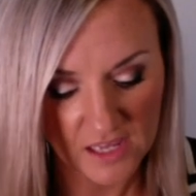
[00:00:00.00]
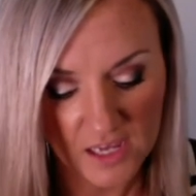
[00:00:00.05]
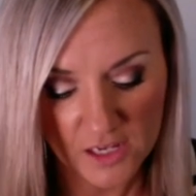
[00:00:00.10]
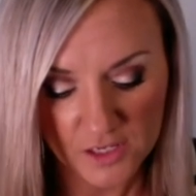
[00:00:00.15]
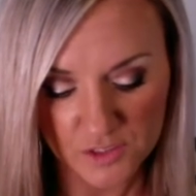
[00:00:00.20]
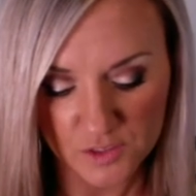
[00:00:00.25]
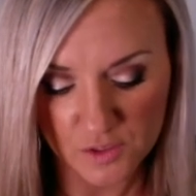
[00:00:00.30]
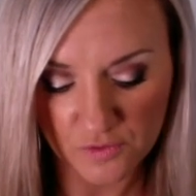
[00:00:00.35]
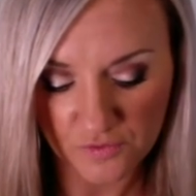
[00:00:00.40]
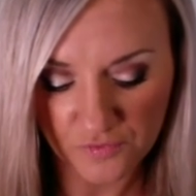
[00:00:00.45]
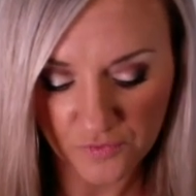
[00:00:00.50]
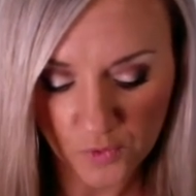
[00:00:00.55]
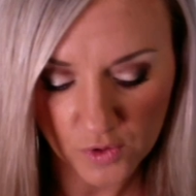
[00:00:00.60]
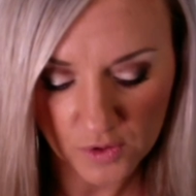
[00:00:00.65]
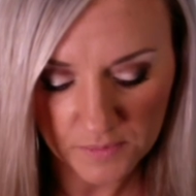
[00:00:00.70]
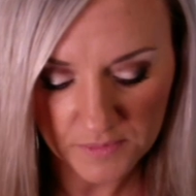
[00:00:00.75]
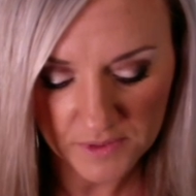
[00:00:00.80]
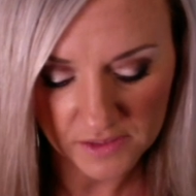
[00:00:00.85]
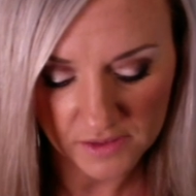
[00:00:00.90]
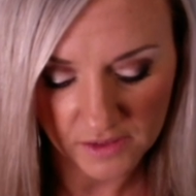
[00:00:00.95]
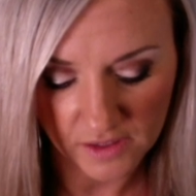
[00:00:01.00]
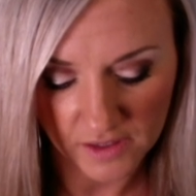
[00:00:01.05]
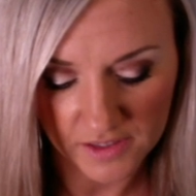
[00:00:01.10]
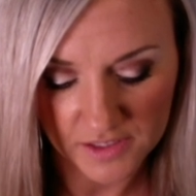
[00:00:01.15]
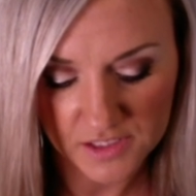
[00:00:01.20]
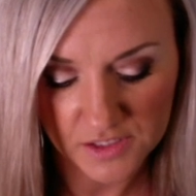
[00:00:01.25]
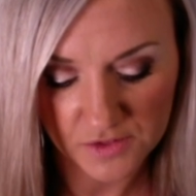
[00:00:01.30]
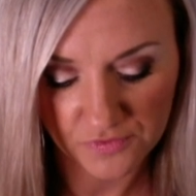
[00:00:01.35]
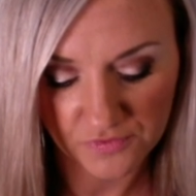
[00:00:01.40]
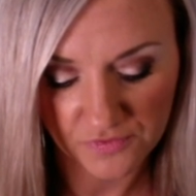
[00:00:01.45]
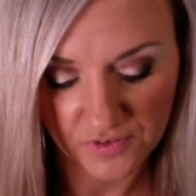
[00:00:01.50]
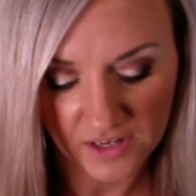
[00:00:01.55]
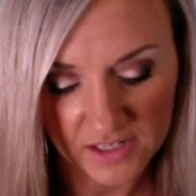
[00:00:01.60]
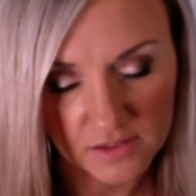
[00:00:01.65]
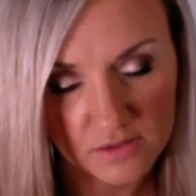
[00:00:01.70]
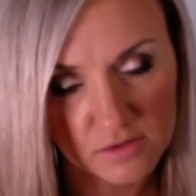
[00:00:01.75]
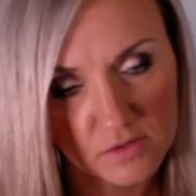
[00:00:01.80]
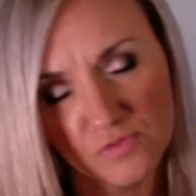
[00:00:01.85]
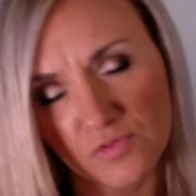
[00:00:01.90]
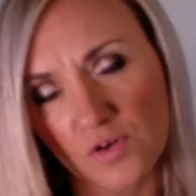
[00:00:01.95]
So the formula to
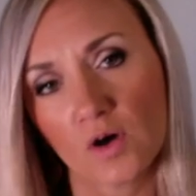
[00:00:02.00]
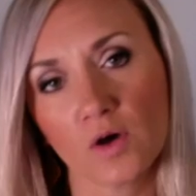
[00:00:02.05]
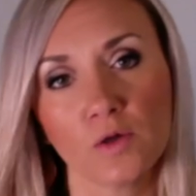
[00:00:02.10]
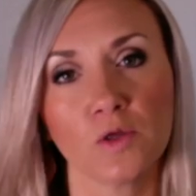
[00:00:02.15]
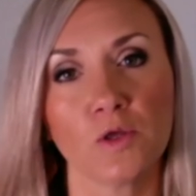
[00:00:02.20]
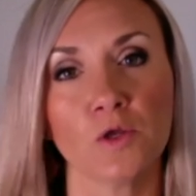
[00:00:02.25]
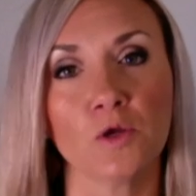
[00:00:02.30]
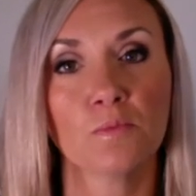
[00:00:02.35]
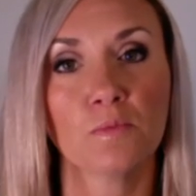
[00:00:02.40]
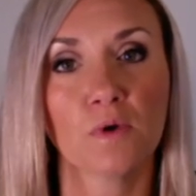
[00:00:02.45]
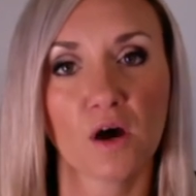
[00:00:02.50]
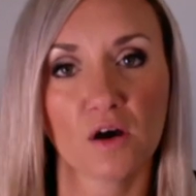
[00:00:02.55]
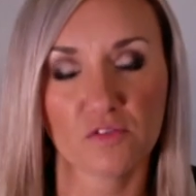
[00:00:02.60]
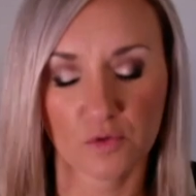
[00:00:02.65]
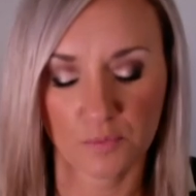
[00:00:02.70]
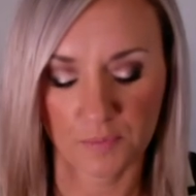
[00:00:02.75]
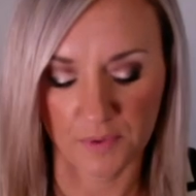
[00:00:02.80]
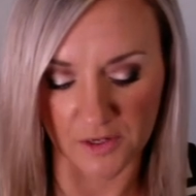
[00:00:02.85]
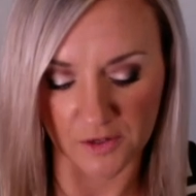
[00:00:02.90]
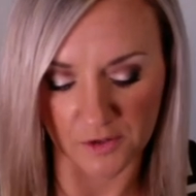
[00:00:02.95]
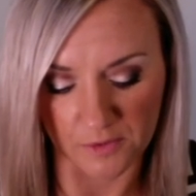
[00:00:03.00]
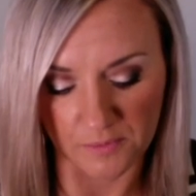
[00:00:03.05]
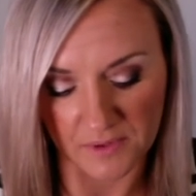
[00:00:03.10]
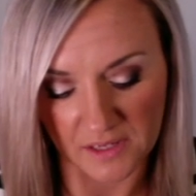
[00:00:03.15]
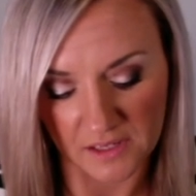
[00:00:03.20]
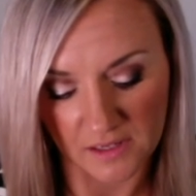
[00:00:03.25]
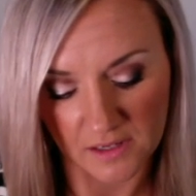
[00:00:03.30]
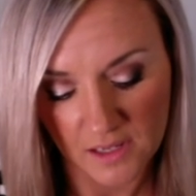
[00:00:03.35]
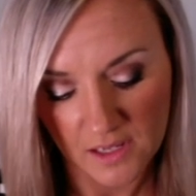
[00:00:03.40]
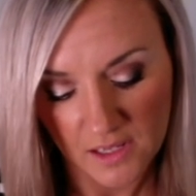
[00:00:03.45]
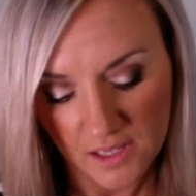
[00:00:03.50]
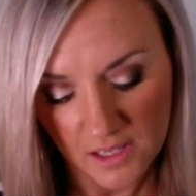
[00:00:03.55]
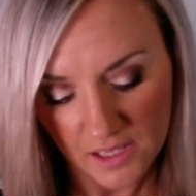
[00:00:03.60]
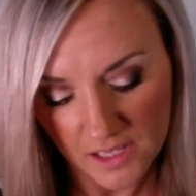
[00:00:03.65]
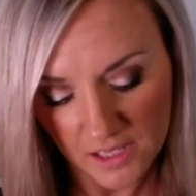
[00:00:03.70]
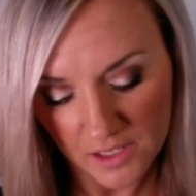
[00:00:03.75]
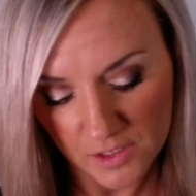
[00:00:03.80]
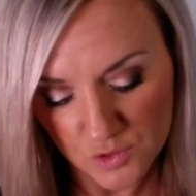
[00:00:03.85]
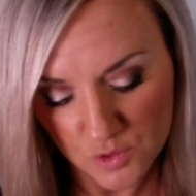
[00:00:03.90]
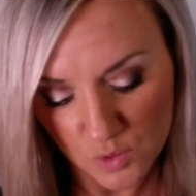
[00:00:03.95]
find the volume of a pyramid
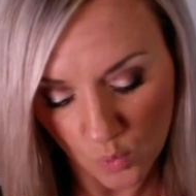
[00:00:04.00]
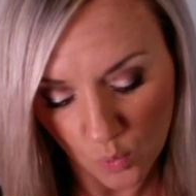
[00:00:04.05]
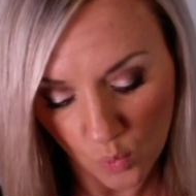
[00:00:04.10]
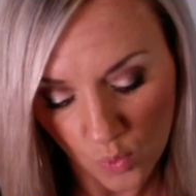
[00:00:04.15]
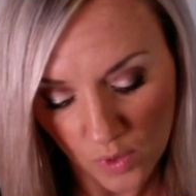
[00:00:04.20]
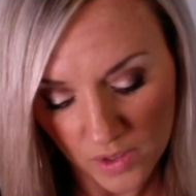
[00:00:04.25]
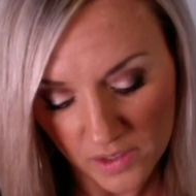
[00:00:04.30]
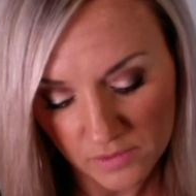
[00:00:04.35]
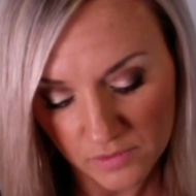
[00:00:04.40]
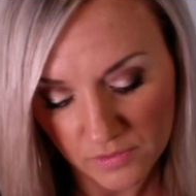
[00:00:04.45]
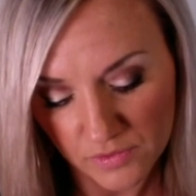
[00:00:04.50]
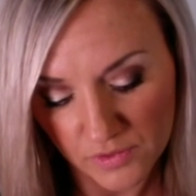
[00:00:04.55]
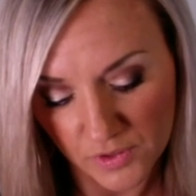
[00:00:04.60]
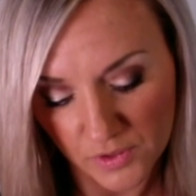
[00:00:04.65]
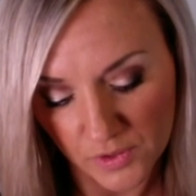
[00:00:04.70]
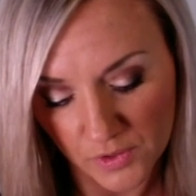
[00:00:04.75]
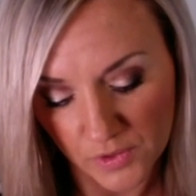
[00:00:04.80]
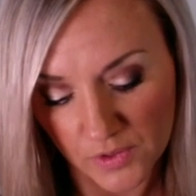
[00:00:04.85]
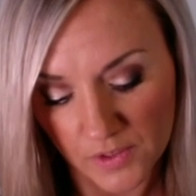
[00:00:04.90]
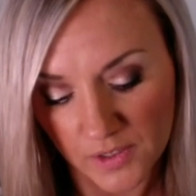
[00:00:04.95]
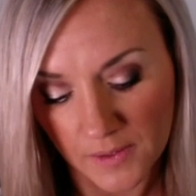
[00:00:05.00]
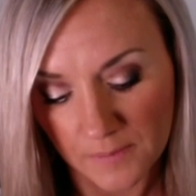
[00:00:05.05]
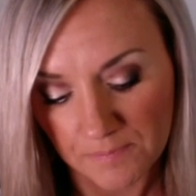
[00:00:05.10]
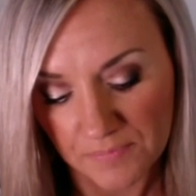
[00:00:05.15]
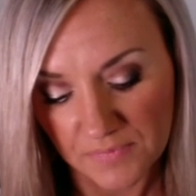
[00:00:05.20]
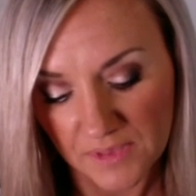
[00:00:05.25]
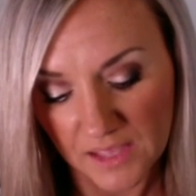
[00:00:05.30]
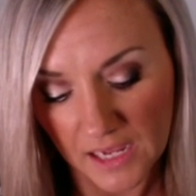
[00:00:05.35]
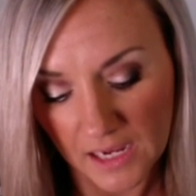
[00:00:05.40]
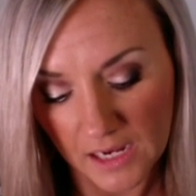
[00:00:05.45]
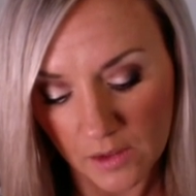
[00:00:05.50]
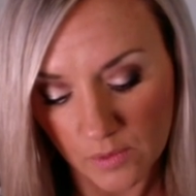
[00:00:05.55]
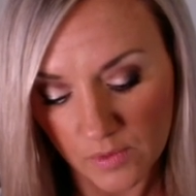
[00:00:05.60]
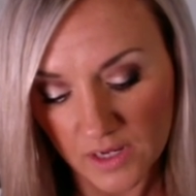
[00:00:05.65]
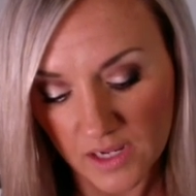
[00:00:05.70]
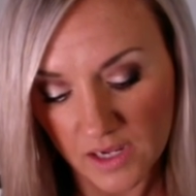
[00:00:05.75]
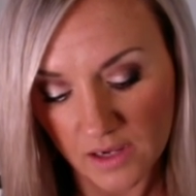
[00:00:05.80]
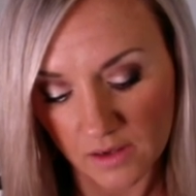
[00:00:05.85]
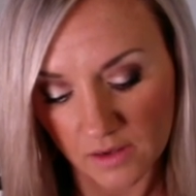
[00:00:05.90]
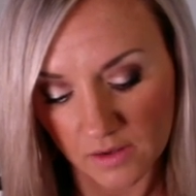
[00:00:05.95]
is 1/3
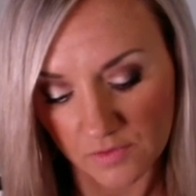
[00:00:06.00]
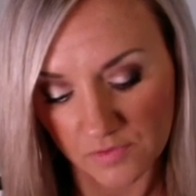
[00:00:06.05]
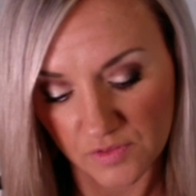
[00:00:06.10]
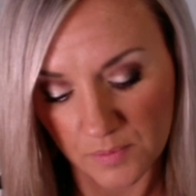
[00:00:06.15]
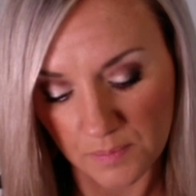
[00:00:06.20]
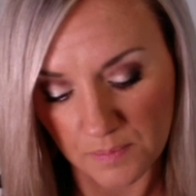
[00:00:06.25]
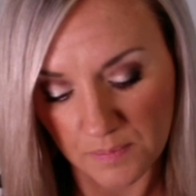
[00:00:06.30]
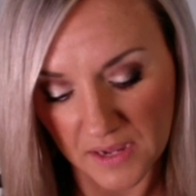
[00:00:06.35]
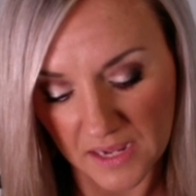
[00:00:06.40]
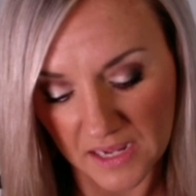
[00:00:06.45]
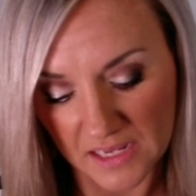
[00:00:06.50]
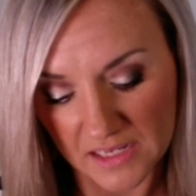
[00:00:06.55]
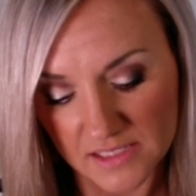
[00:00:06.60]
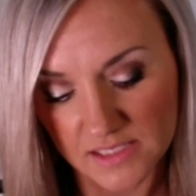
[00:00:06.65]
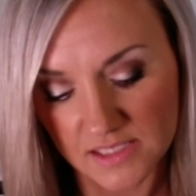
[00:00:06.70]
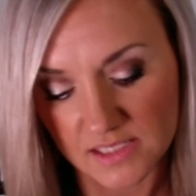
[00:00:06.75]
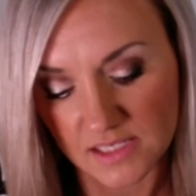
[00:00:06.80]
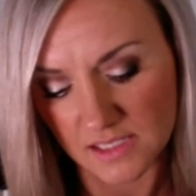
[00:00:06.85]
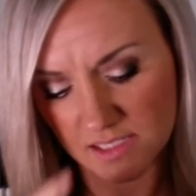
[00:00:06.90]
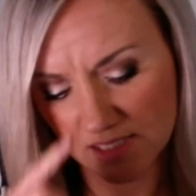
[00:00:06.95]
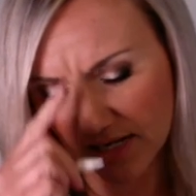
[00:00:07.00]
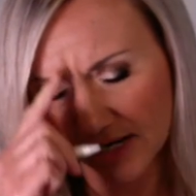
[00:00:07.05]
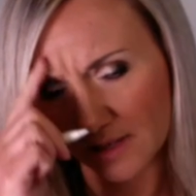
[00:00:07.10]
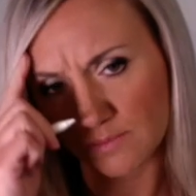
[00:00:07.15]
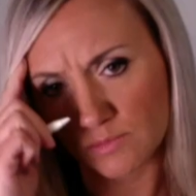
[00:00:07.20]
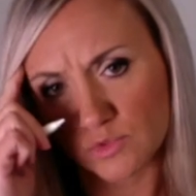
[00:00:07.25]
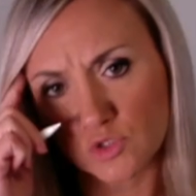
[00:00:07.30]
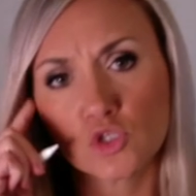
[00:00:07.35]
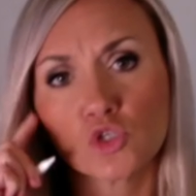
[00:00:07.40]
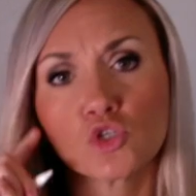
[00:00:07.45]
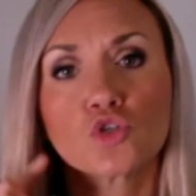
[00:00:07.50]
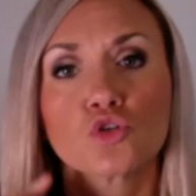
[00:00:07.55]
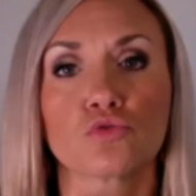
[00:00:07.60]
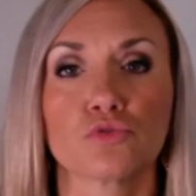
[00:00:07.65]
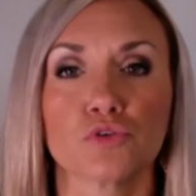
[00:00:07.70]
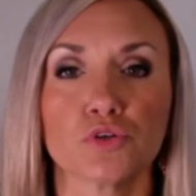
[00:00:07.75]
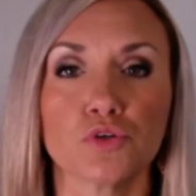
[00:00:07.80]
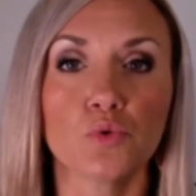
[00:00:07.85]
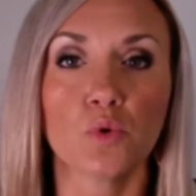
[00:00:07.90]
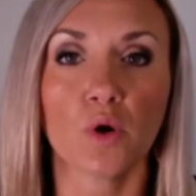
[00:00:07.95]
area of the base times the
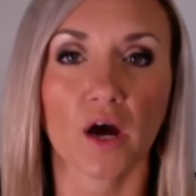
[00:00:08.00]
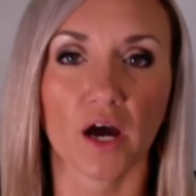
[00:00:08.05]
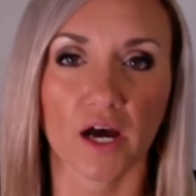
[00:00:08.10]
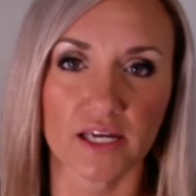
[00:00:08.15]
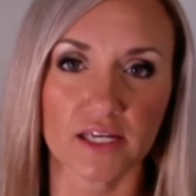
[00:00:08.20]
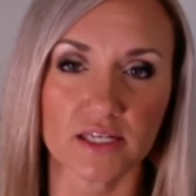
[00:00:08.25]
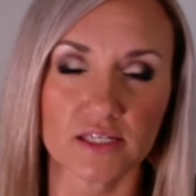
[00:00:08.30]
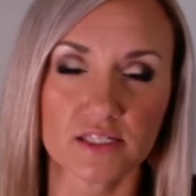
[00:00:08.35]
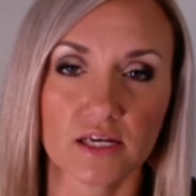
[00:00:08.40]
true height.